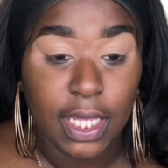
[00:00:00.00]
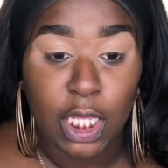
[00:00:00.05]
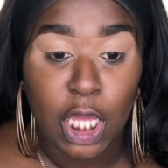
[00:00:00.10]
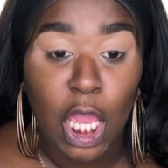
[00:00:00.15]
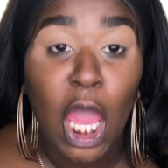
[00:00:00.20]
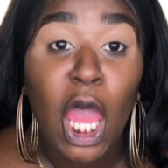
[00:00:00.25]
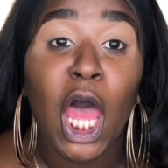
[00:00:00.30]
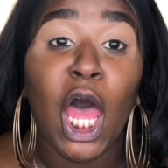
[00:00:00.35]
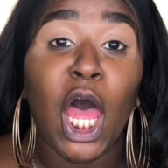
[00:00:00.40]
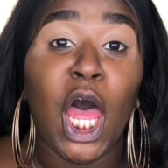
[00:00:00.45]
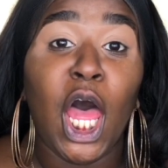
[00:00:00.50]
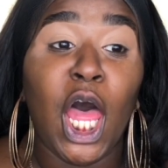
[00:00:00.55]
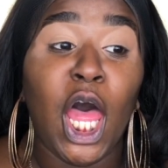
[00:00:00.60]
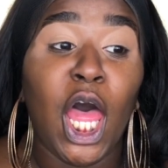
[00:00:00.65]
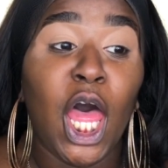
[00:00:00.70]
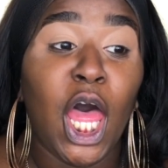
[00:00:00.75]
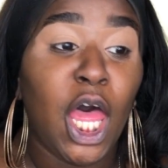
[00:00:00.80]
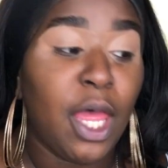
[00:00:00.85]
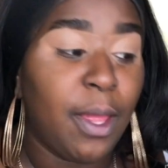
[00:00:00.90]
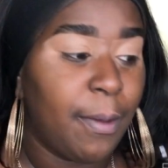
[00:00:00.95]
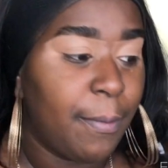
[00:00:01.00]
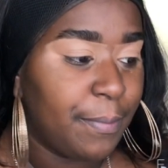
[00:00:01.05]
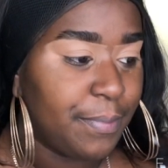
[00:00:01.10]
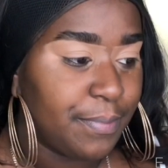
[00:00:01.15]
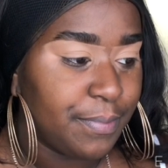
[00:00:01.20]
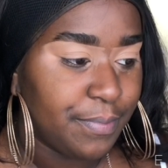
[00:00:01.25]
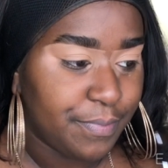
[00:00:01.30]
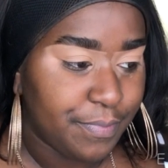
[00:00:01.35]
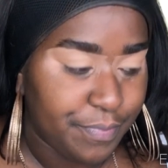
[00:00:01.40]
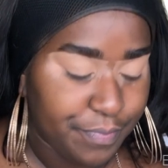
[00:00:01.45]
Yeah!
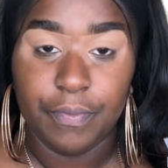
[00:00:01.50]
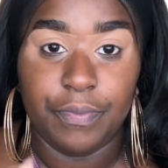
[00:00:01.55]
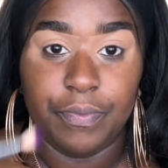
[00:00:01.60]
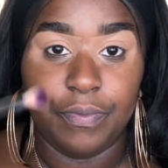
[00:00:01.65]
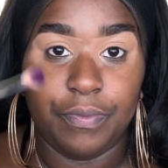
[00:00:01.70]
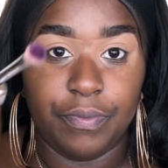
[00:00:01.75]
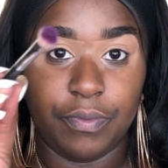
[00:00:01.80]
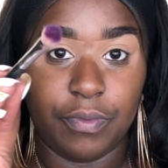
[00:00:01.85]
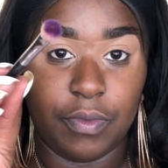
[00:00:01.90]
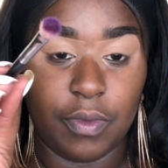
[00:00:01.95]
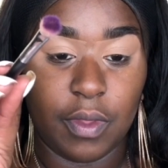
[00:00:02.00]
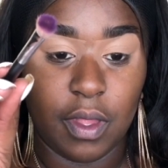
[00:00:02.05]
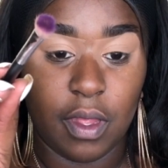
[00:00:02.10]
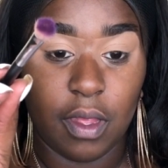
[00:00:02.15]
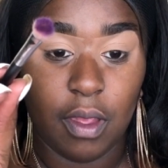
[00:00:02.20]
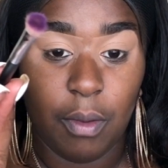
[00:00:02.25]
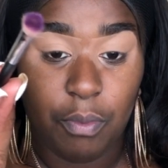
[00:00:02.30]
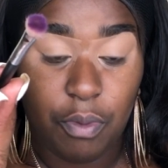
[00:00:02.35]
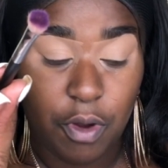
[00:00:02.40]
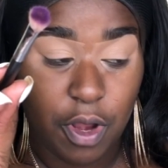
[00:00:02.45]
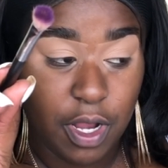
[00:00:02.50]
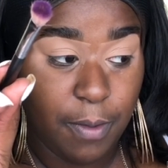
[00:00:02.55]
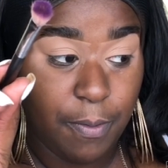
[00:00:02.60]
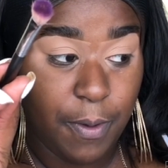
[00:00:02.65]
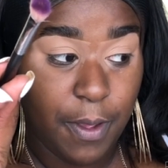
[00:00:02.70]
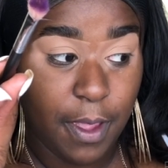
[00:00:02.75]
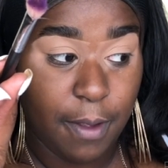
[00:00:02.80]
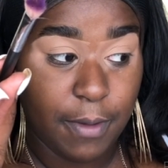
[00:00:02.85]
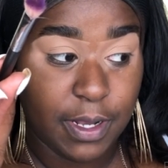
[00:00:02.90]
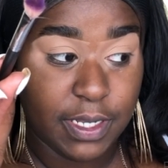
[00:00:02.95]
Pretty
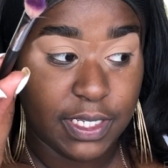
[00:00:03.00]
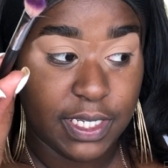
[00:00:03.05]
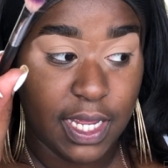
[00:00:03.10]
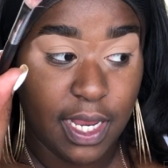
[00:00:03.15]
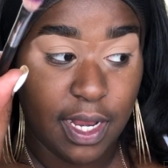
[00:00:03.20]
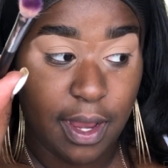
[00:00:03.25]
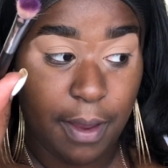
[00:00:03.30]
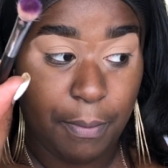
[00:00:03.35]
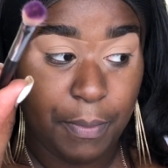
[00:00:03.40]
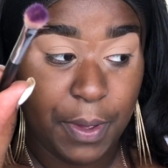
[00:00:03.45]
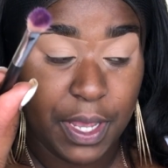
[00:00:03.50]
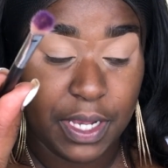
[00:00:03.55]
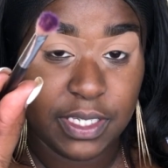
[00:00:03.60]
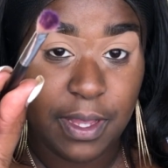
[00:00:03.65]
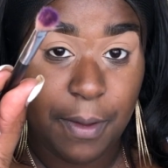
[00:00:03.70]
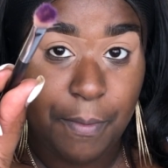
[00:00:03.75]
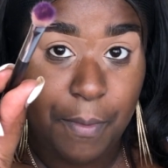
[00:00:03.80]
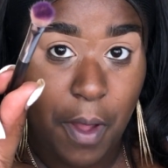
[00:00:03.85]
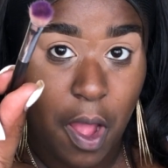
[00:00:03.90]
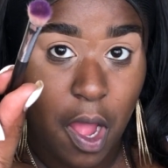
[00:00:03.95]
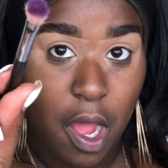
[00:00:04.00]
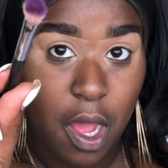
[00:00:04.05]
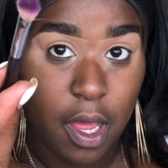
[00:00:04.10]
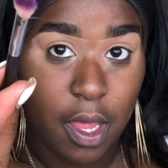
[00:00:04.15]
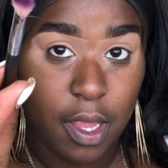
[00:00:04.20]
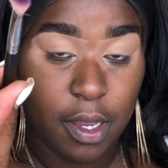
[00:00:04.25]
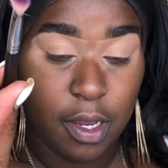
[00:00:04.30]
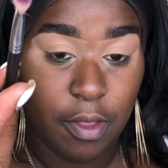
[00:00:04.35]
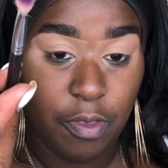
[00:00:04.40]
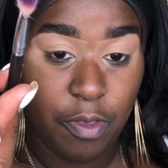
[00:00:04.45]
pigmented. It picked up
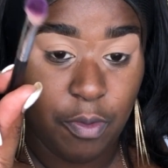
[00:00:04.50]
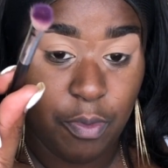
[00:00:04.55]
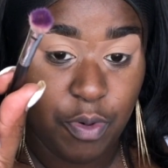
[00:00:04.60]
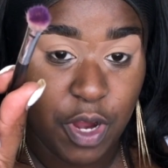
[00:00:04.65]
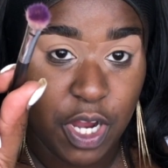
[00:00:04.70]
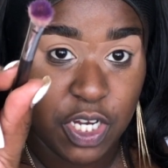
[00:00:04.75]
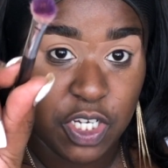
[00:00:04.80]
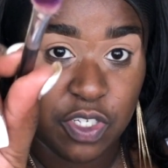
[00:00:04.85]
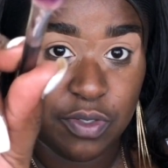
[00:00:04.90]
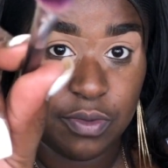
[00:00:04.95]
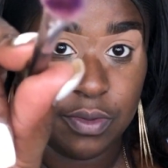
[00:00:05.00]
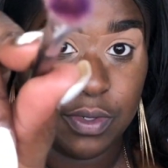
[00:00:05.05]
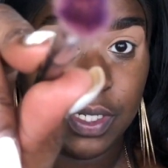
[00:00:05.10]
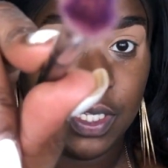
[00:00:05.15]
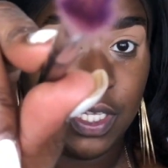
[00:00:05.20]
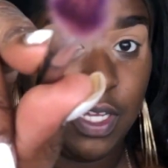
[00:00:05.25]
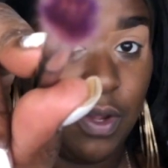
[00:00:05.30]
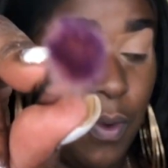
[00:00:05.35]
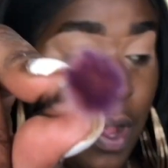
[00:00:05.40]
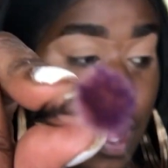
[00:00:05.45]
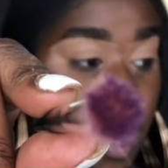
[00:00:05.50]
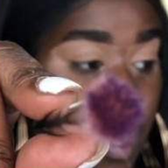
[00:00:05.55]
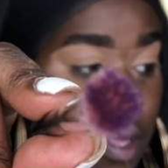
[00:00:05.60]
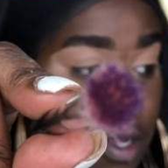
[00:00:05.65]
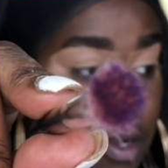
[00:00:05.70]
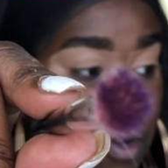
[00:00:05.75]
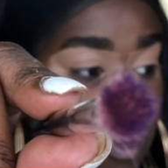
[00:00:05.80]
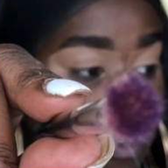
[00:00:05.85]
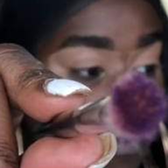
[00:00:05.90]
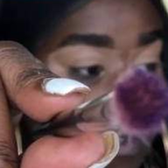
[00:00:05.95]
on the brush really well.
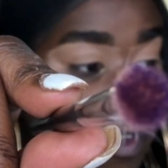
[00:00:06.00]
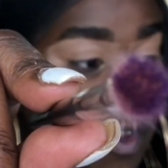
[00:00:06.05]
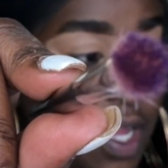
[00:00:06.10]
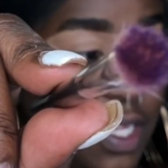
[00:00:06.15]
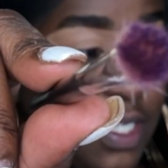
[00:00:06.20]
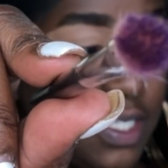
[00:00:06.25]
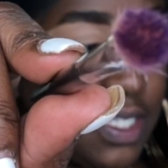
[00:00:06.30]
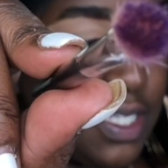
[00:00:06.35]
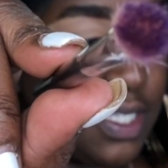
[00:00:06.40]
I don't know if you guys